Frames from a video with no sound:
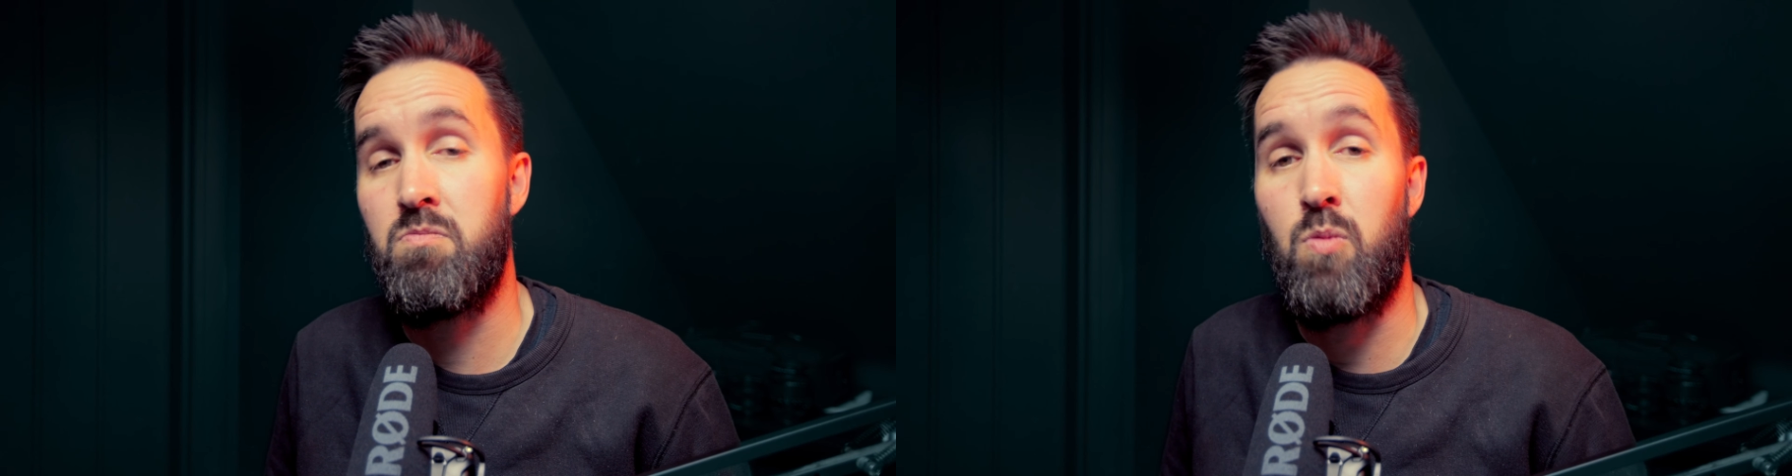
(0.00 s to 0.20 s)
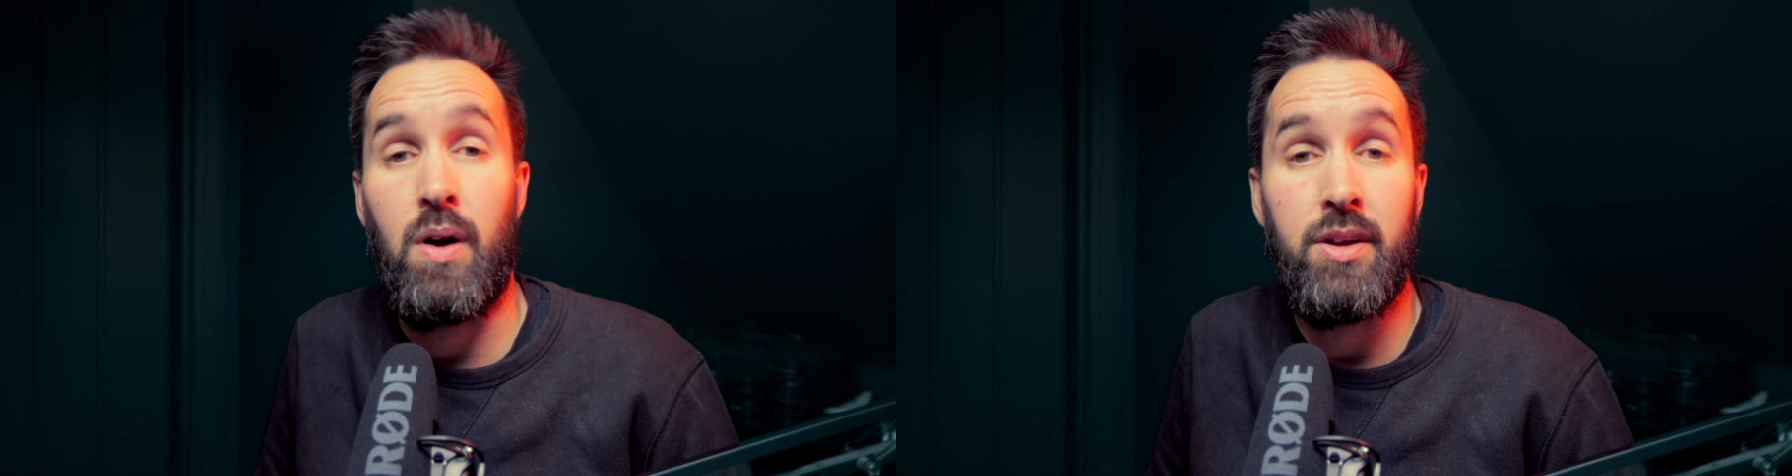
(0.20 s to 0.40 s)

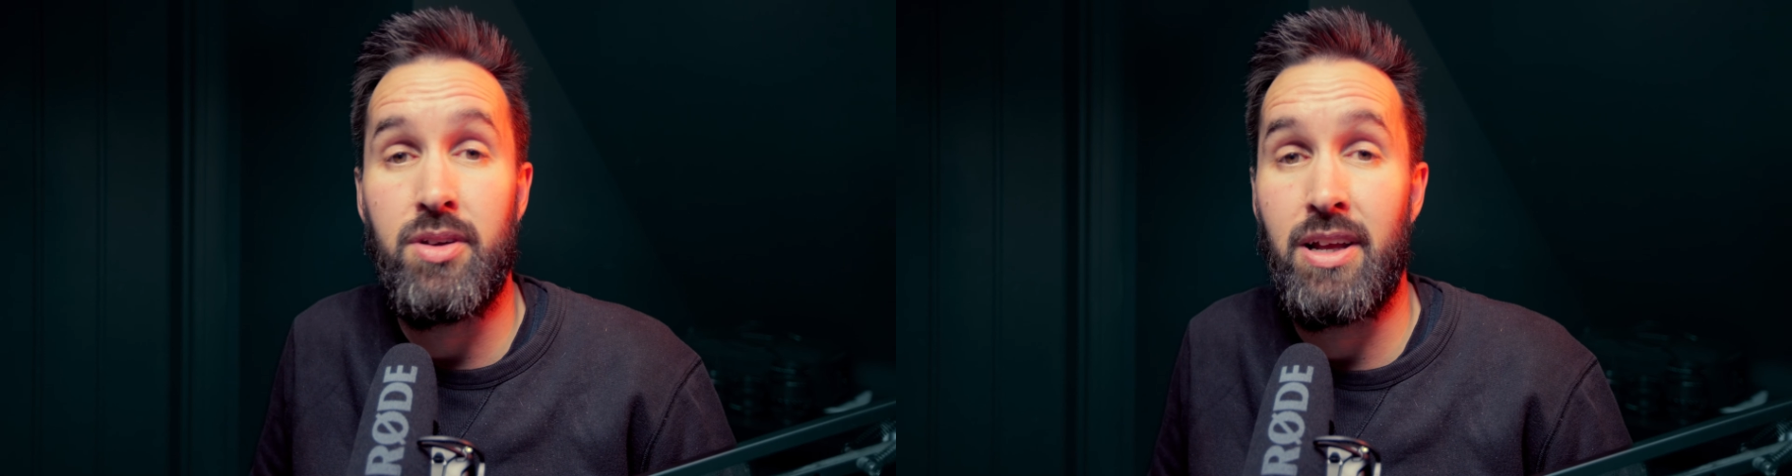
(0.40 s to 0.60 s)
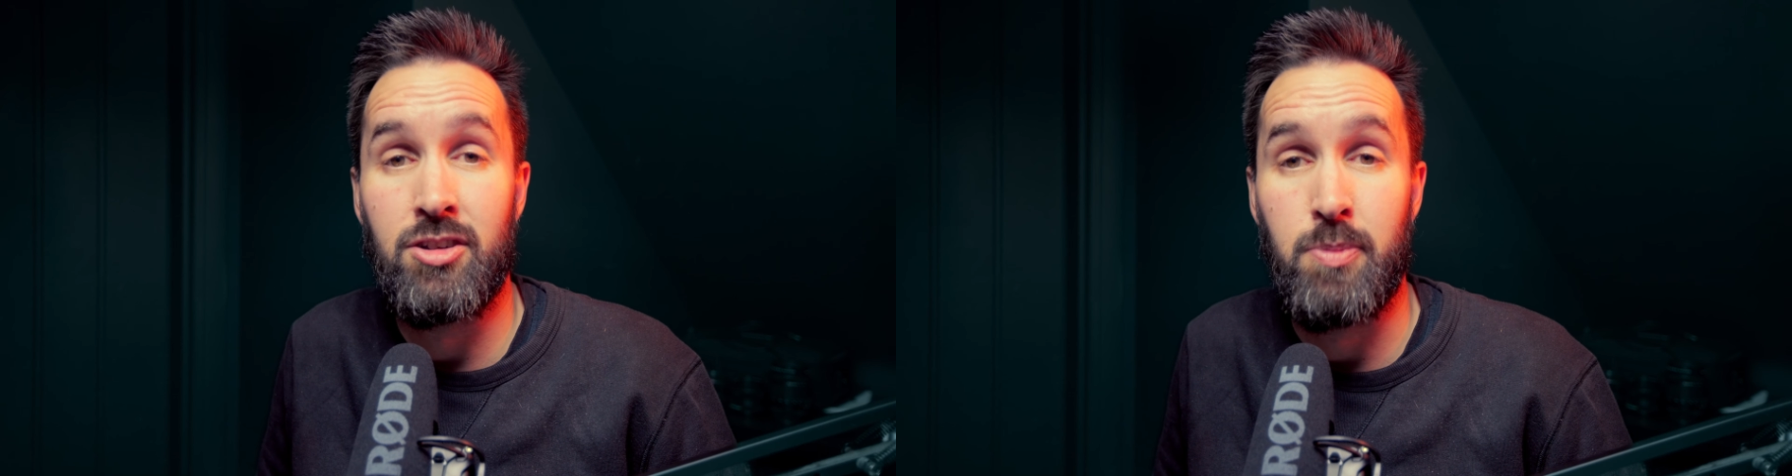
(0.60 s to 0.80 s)
where
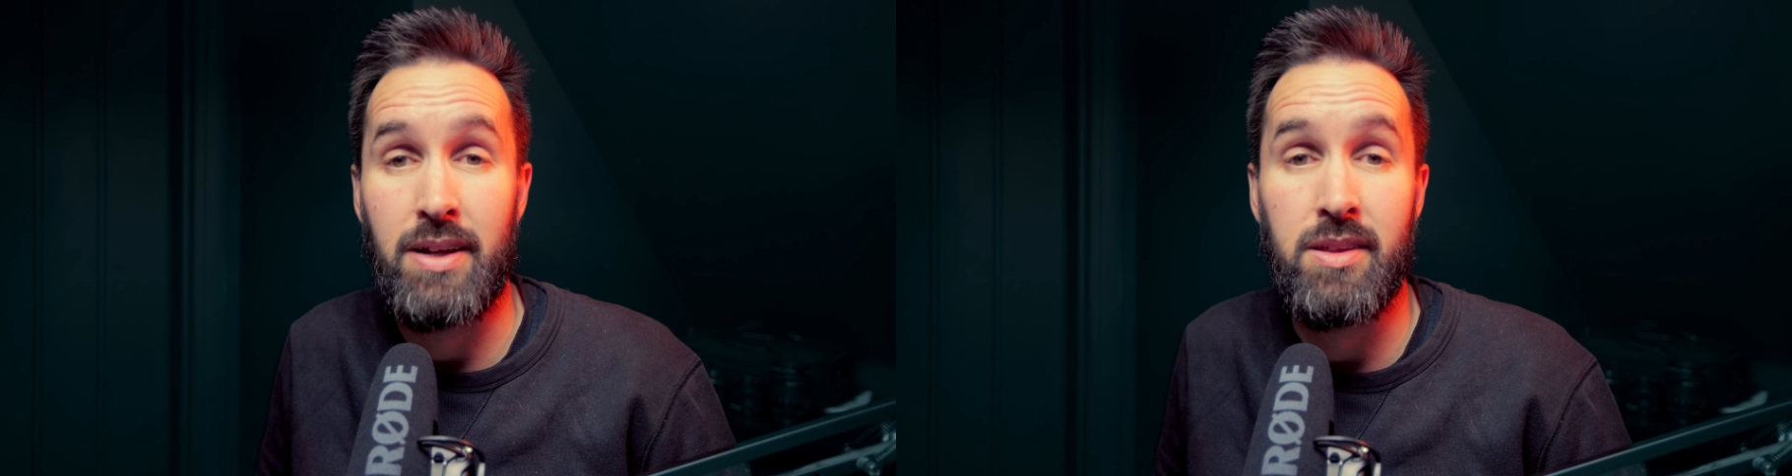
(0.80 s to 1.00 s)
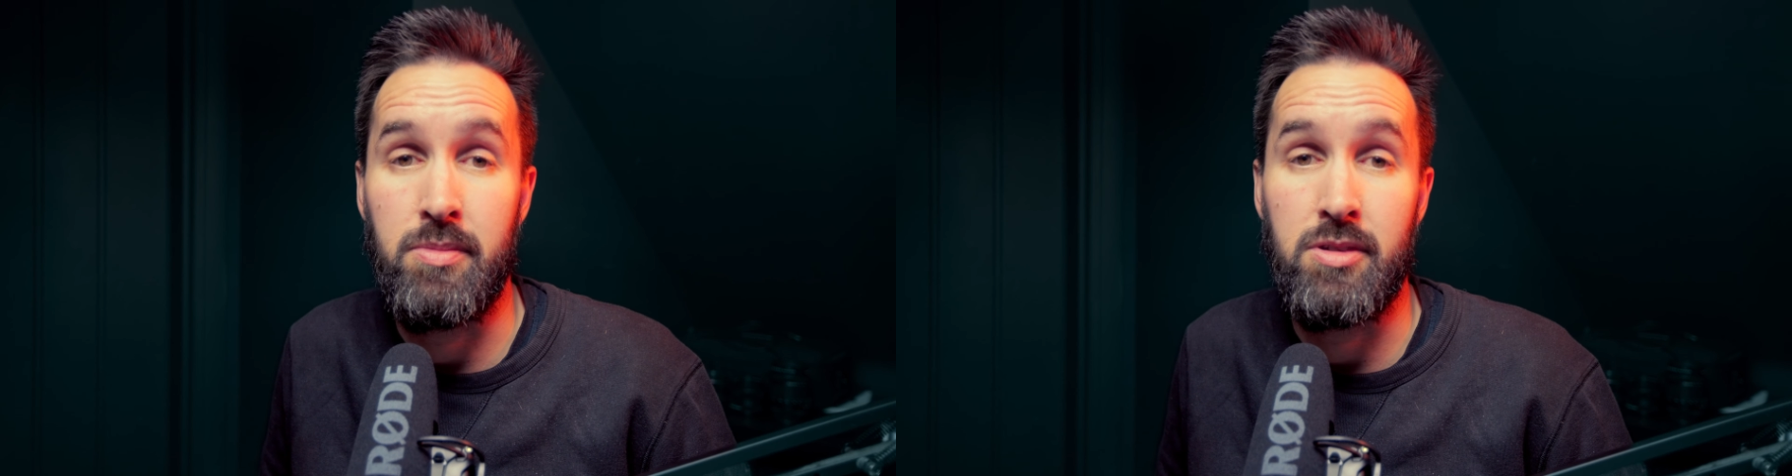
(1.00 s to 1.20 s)
you'd
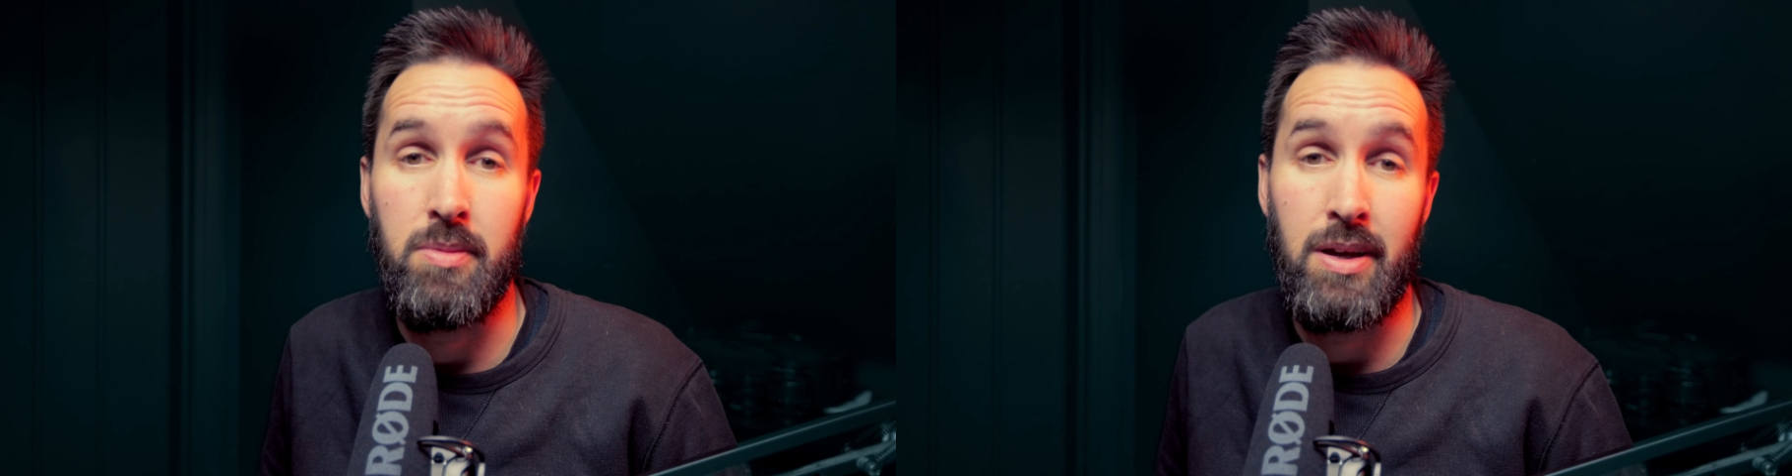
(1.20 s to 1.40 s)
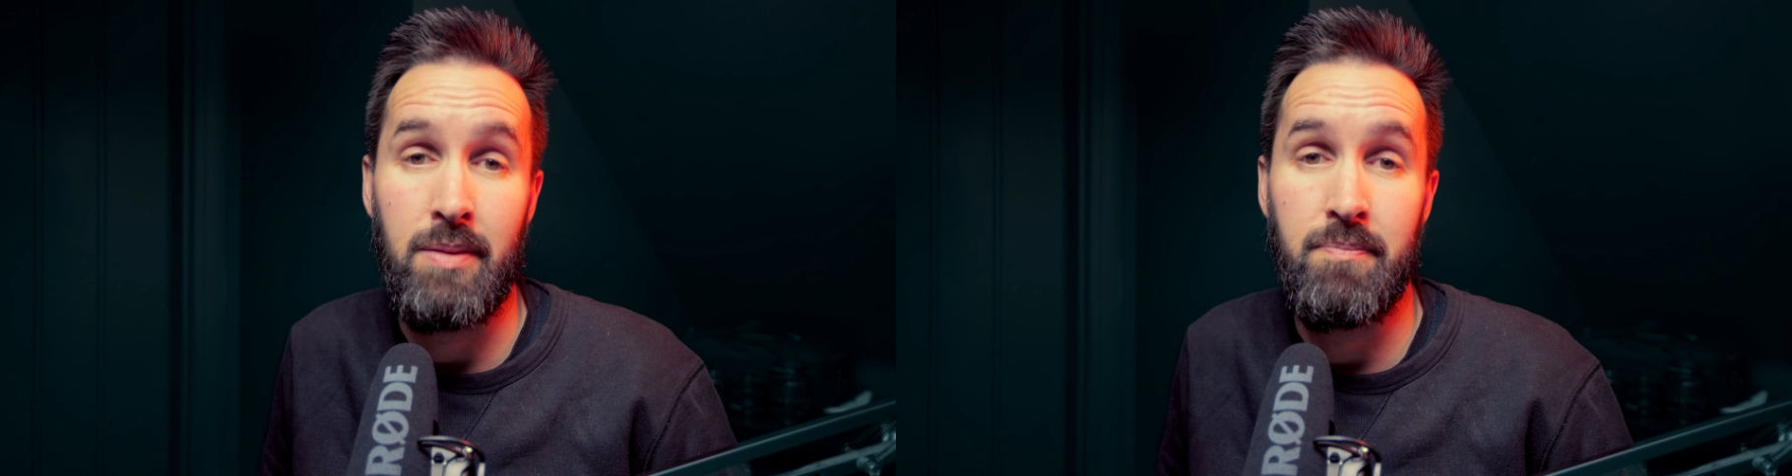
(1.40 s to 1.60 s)
expect them to
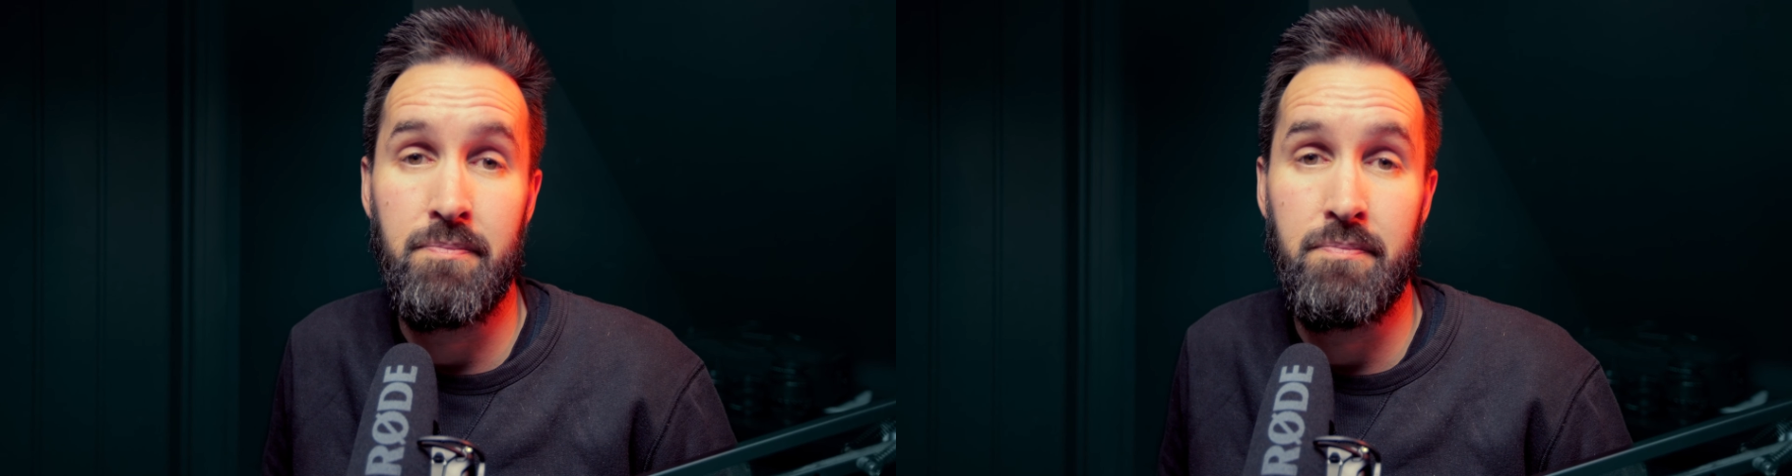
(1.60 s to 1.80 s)
be.